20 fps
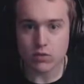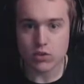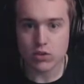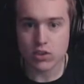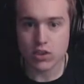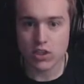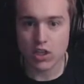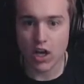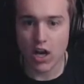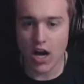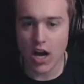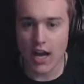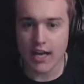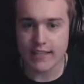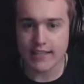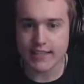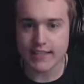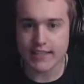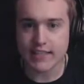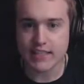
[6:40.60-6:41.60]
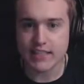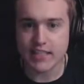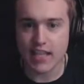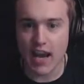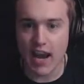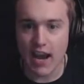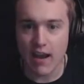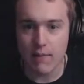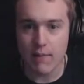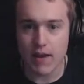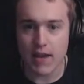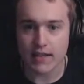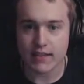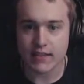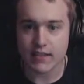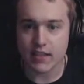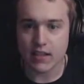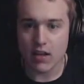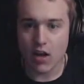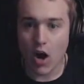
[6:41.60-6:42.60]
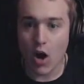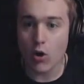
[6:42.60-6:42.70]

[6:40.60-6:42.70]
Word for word: God damn it! Oh